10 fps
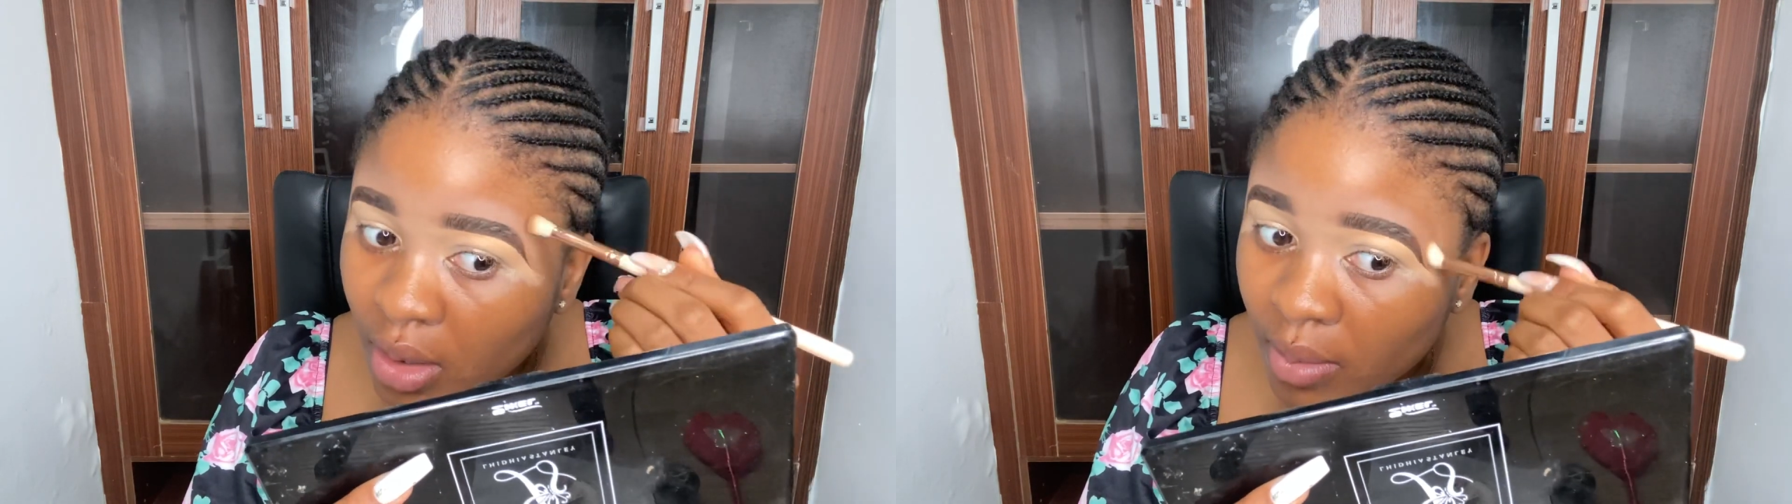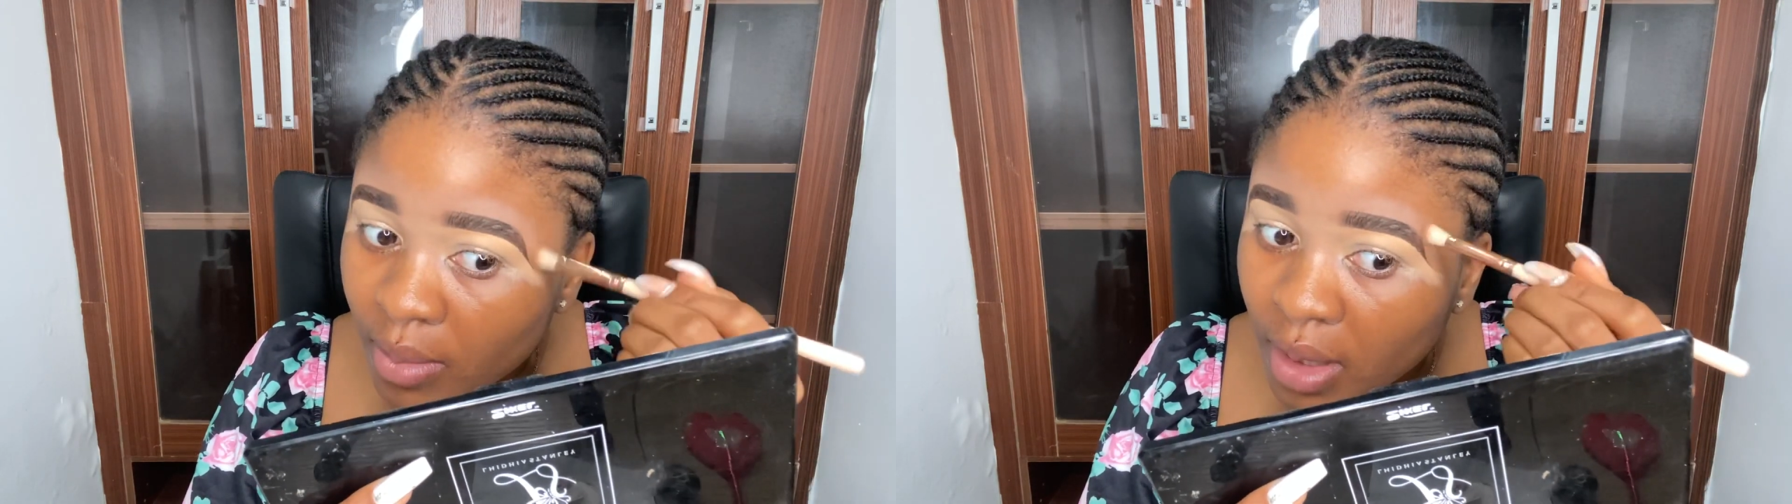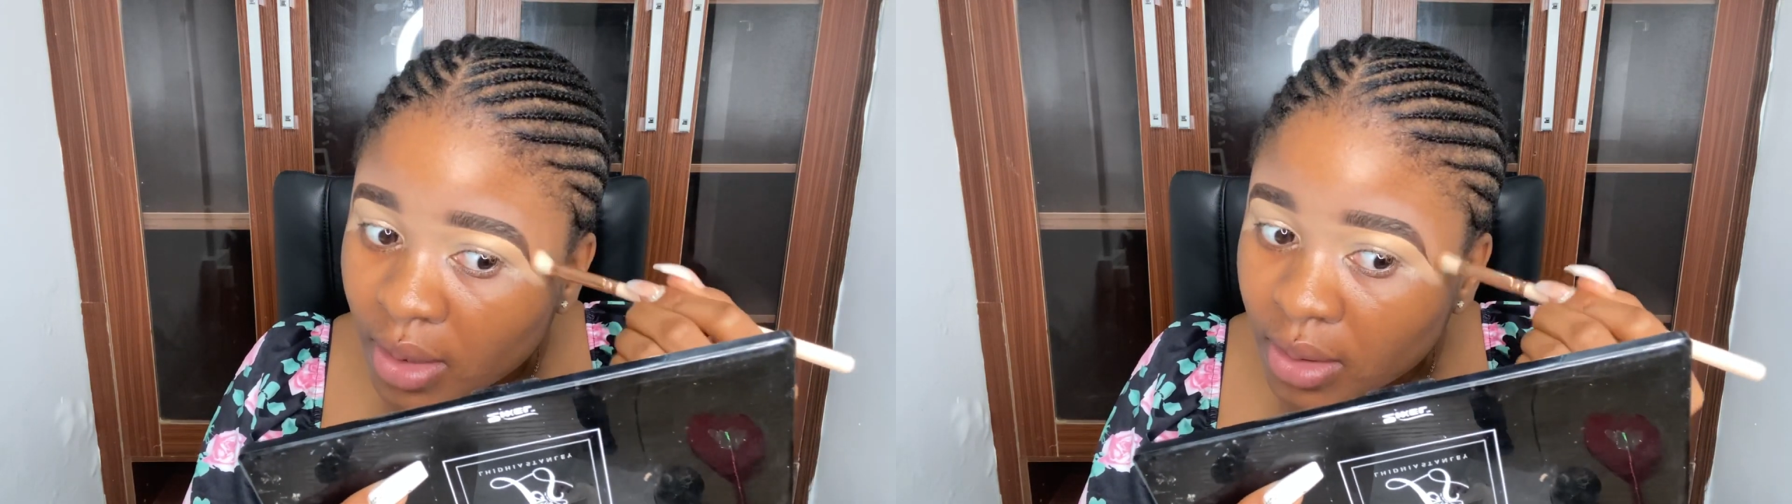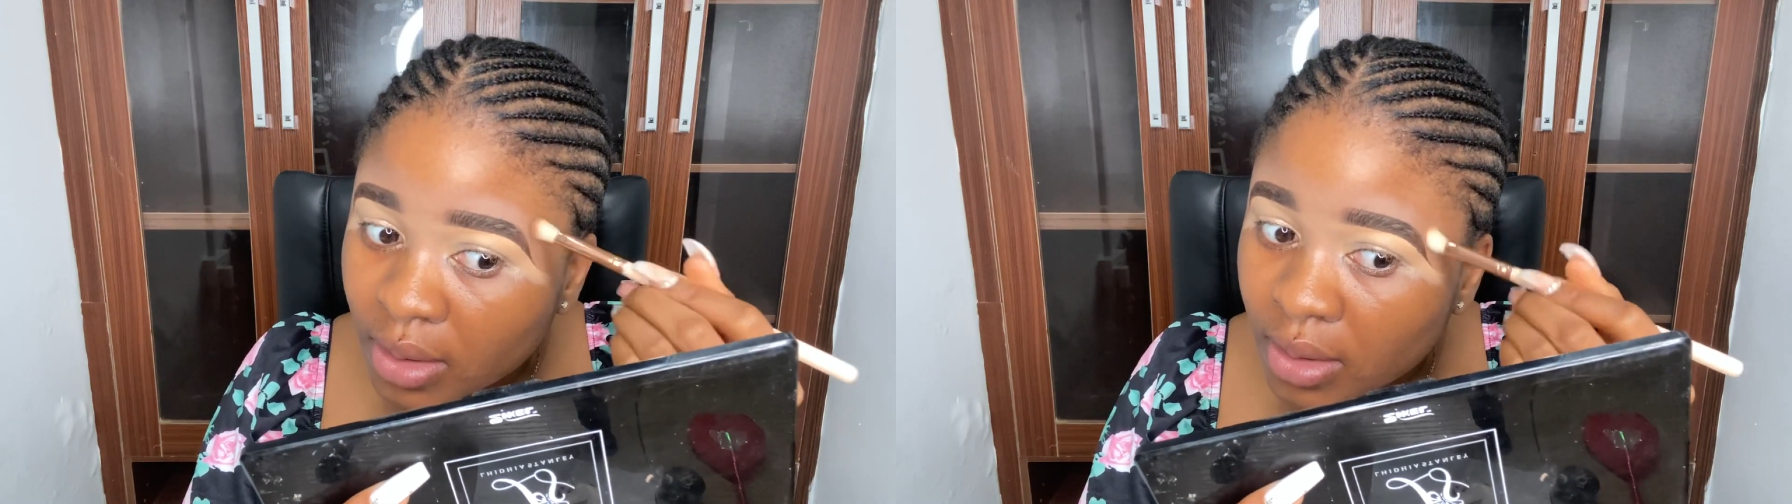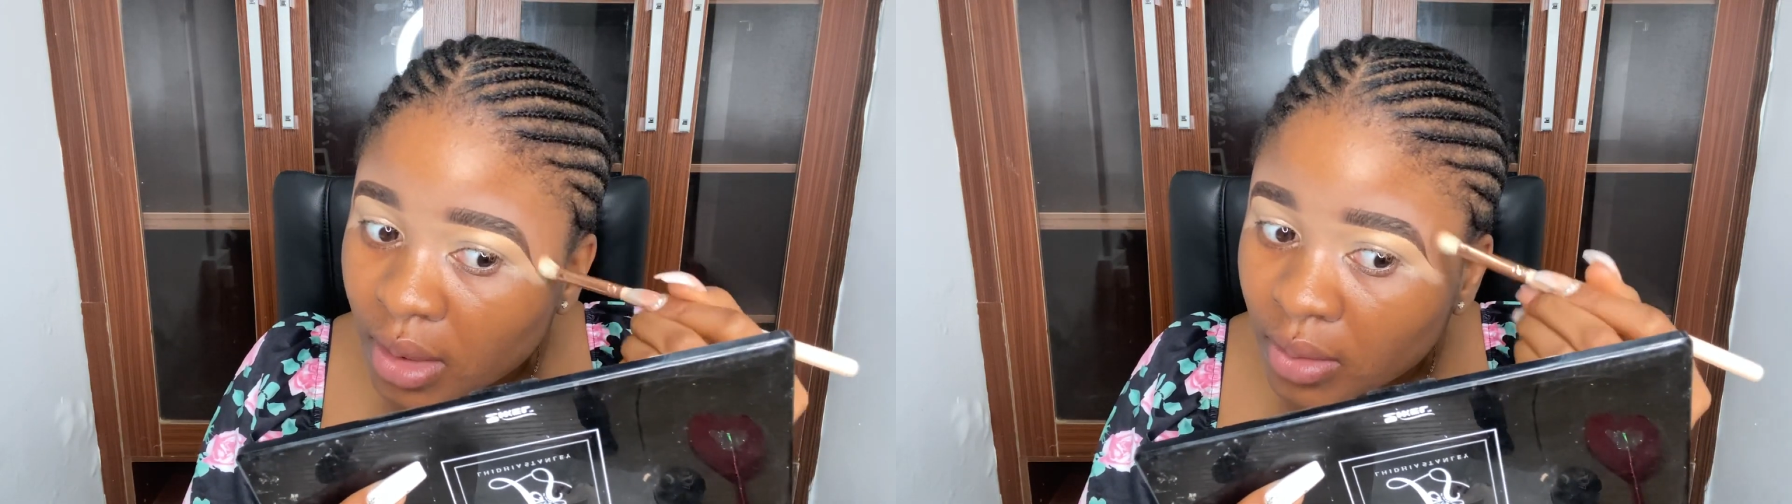blend this
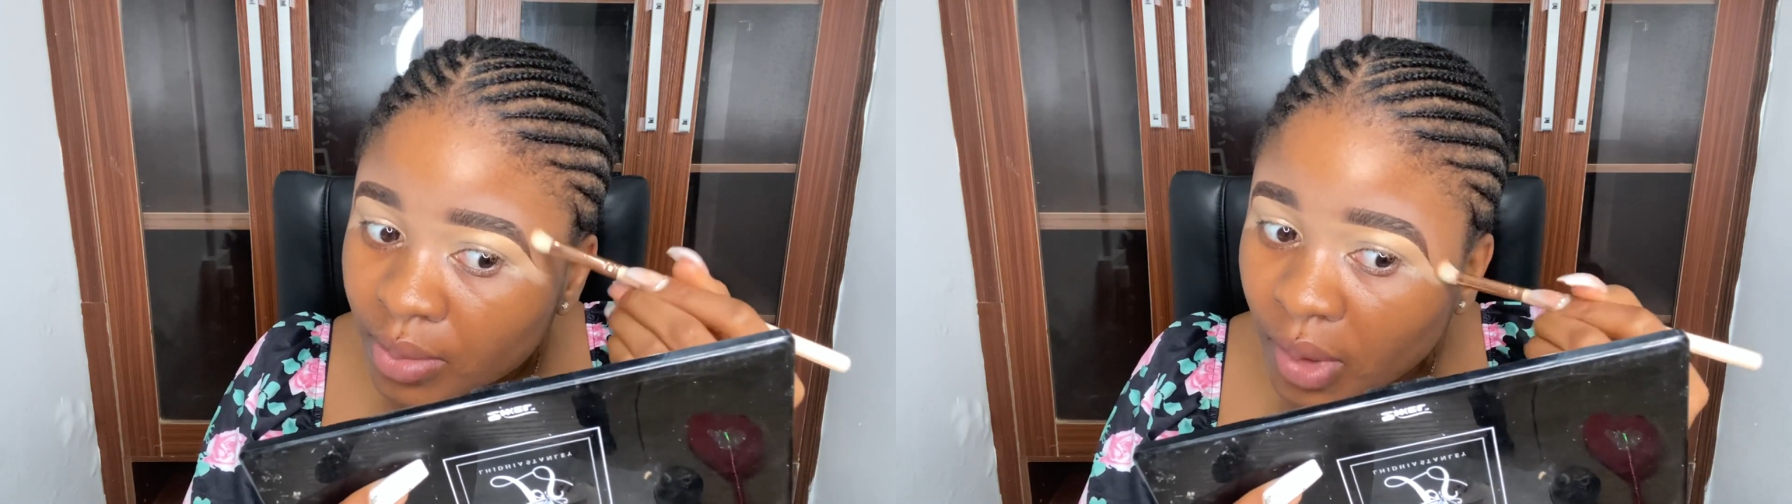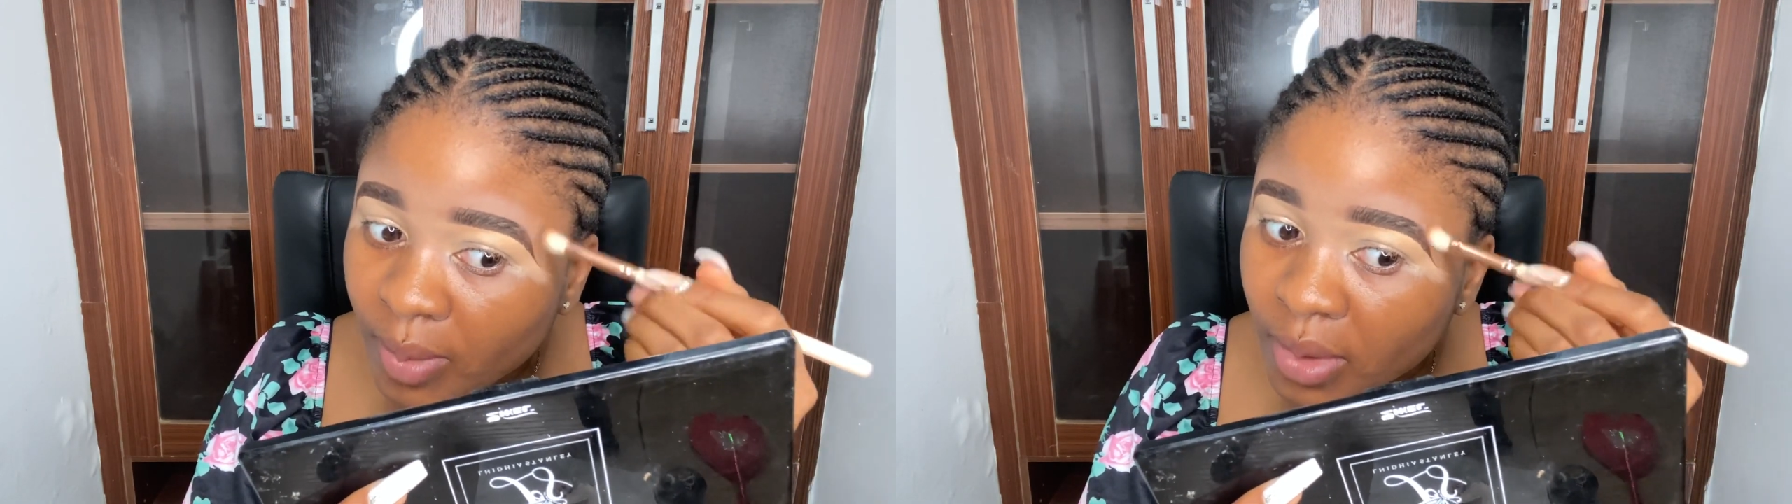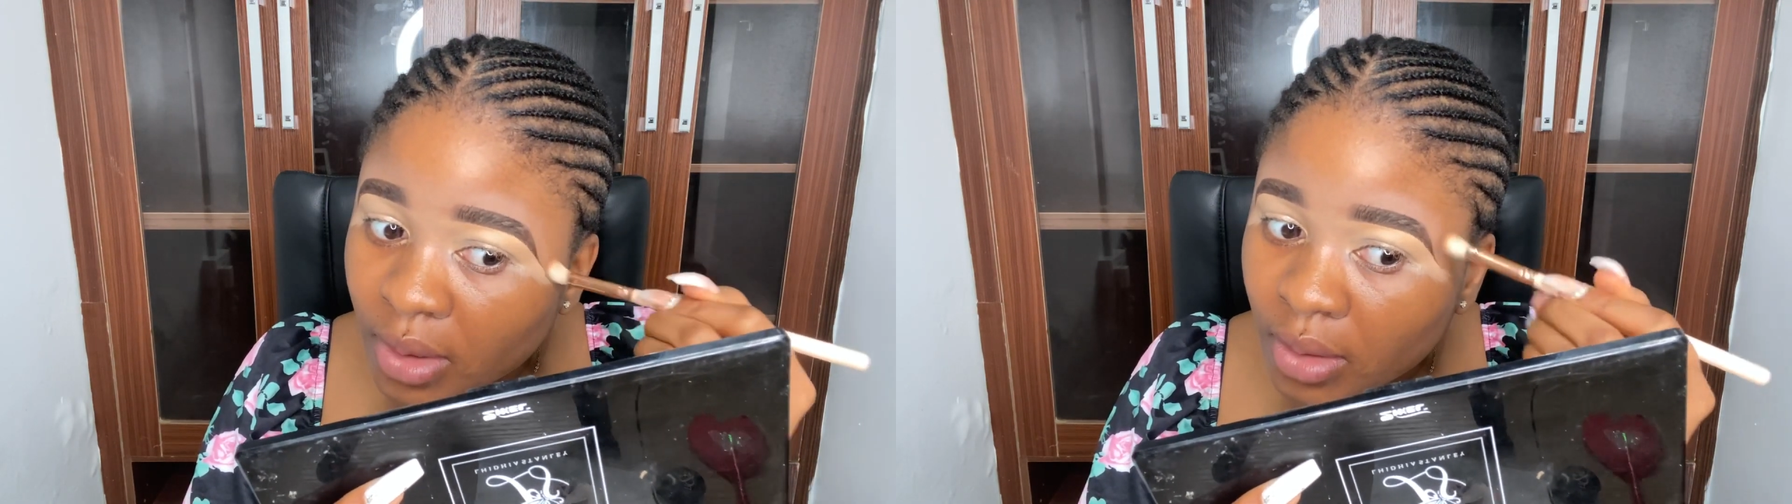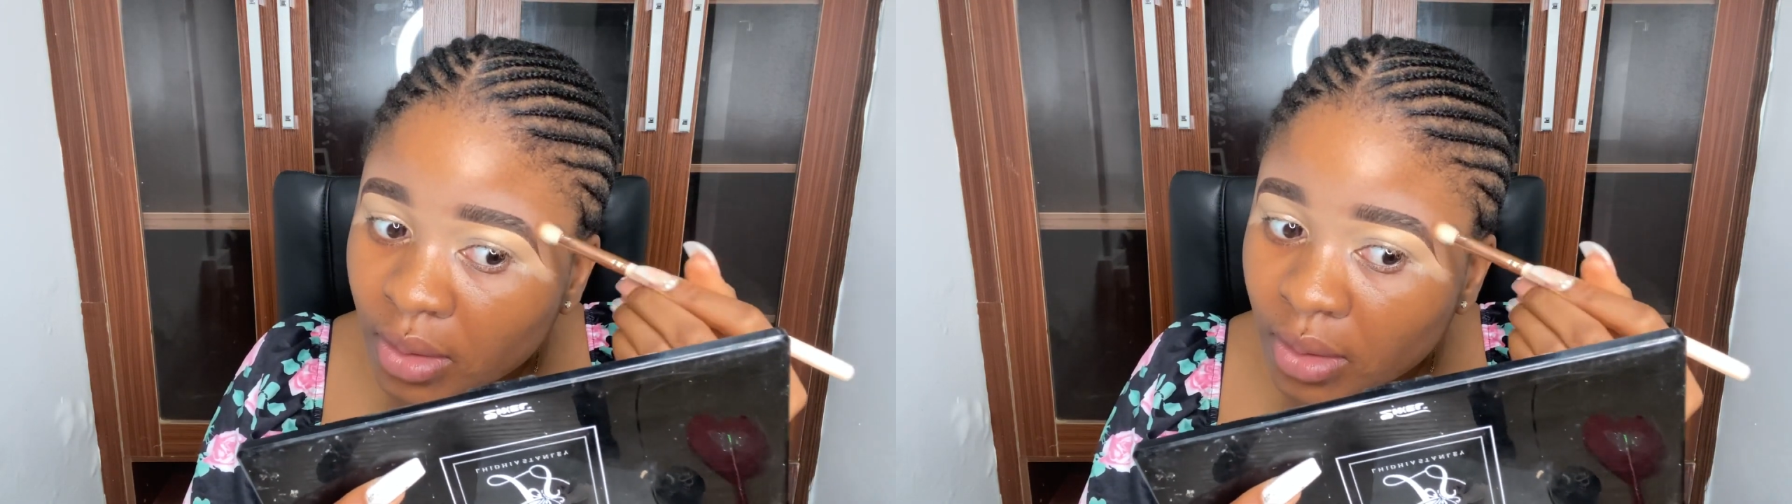out properly.